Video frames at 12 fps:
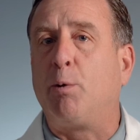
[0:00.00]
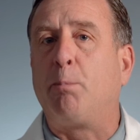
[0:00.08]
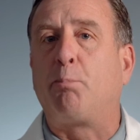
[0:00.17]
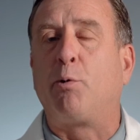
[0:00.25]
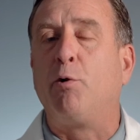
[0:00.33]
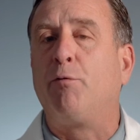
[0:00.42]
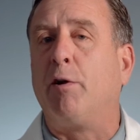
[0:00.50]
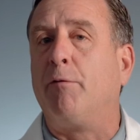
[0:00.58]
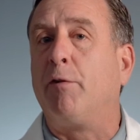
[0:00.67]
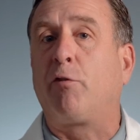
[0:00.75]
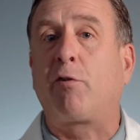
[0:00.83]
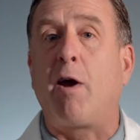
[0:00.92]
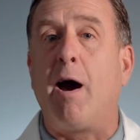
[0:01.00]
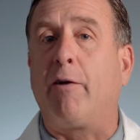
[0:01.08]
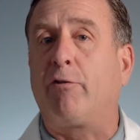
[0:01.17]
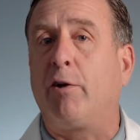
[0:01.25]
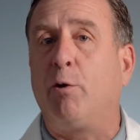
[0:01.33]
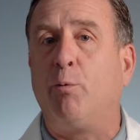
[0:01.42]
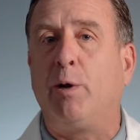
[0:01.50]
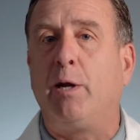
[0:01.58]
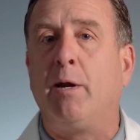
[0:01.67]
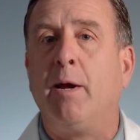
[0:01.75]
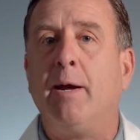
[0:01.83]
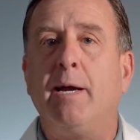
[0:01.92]
we improve their viscosity,
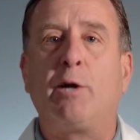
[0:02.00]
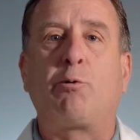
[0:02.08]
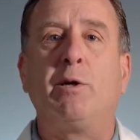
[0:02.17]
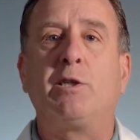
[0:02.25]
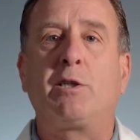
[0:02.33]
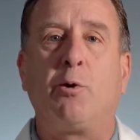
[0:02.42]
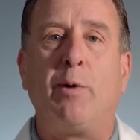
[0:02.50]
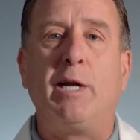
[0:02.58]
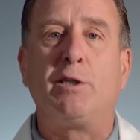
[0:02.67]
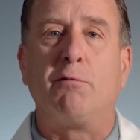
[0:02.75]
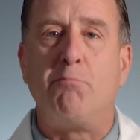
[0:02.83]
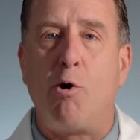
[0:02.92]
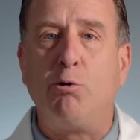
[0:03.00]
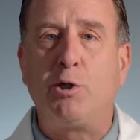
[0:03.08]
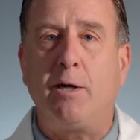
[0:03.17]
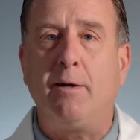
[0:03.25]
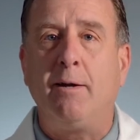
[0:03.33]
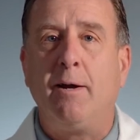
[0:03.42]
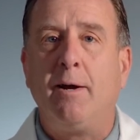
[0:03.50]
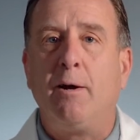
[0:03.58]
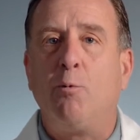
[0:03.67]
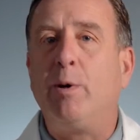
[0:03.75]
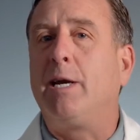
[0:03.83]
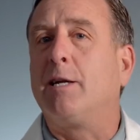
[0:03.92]
we increase the range of
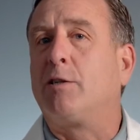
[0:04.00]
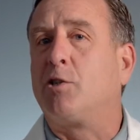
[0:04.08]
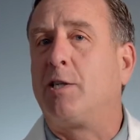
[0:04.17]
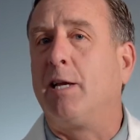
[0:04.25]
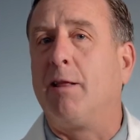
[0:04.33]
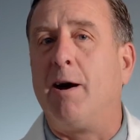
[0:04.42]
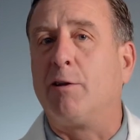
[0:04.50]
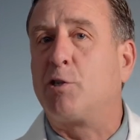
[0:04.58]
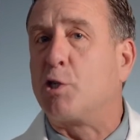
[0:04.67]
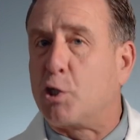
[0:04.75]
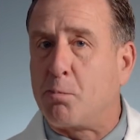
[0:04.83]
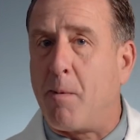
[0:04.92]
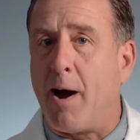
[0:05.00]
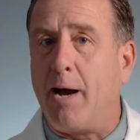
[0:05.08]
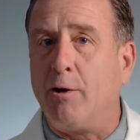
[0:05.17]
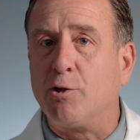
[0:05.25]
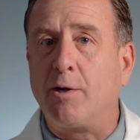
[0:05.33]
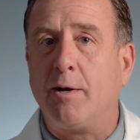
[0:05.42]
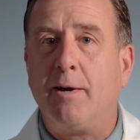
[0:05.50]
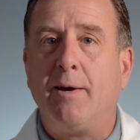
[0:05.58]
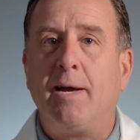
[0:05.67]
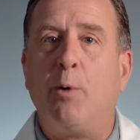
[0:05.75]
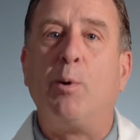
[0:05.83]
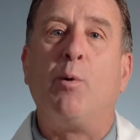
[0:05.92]
motion, we get to see lots of smiles,
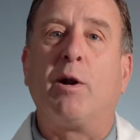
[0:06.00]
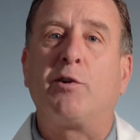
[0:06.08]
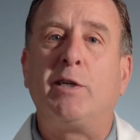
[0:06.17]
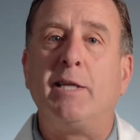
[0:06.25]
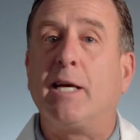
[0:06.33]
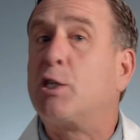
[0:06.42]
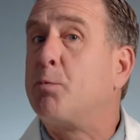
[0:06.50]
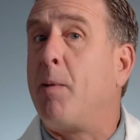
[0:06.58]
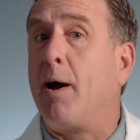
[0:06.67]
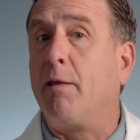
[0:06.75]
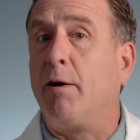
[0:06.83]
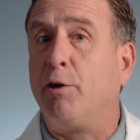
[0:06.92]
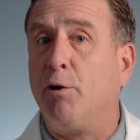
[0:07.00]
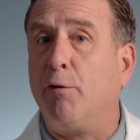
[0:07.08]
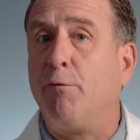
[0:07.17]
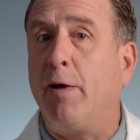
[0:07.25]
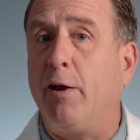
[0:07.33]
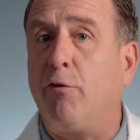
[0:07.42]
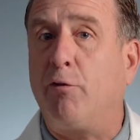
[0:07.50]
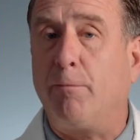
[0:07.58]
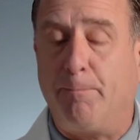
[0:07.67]
and we want to see that smile on your face.